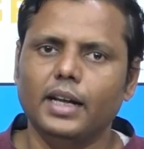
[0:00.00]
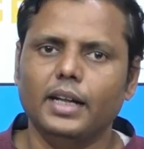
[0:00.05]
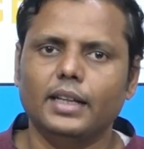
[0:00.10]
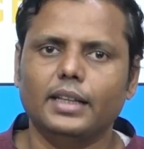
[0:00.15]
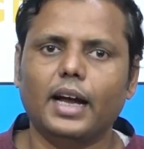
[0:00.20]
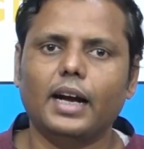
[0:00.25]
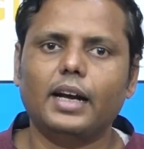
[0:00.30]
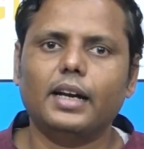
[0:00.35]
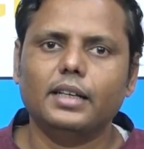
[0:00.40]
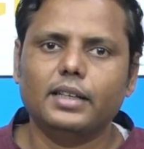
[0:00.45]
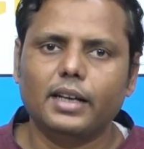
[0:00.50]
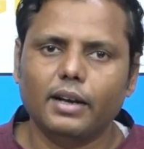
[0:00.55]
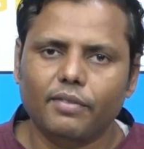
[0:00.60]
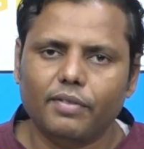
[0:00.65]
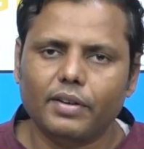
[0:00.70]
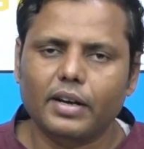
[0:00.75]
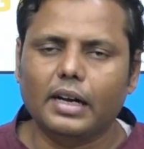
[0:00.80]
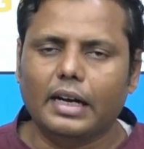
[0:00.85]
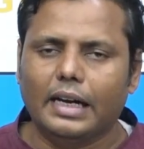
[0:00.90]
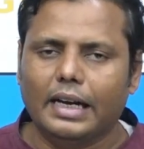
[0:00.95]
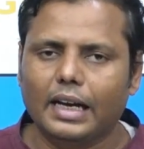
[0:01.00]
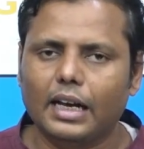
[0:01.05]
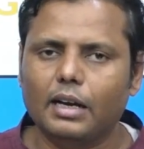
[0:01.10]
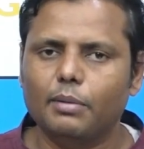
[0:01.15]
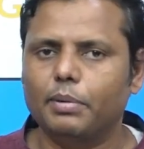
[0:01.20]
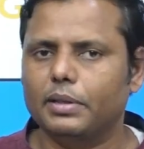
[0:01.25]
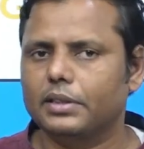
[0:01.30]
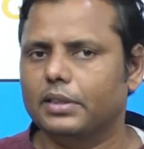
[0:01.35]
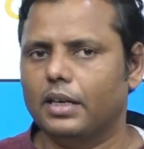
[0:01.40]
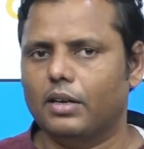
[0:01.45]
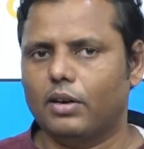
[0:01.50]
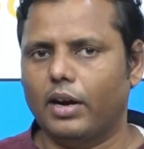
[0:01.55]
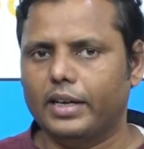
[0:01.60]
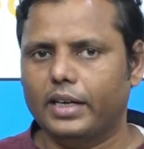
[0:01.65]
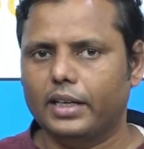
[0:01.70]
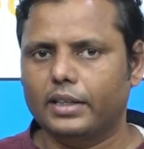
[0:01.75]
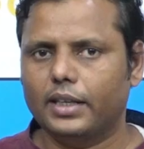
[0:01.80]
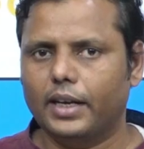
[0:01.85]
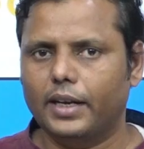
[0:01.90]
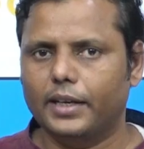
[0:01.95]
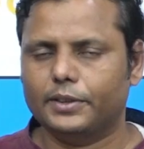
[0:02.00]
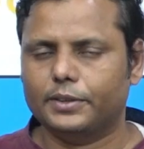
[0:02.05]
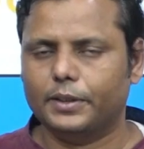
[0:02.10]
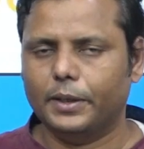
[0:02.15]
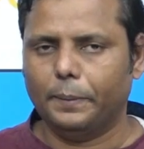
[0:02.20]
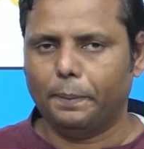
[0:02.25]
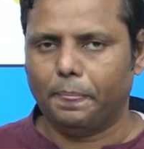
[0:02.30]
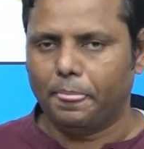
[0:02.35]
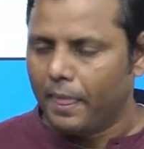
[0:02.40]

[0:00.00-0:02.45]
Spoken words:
that definitely help us in writing the history.